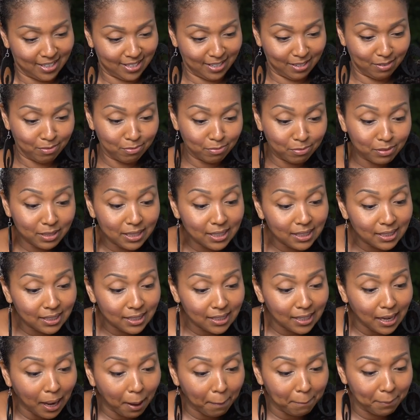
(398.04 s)
They
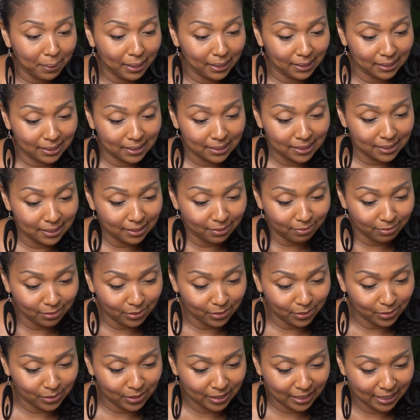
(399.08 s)
really made this
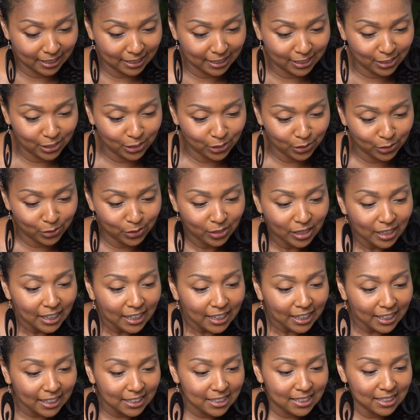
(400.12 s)
difficult to get into.
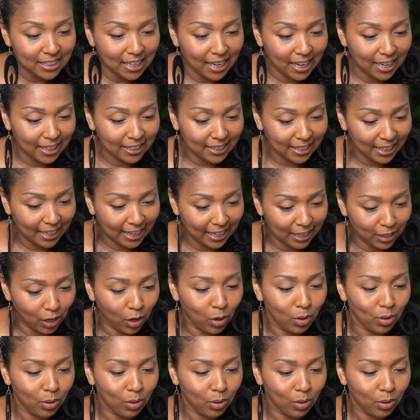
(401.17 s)
It's like they had,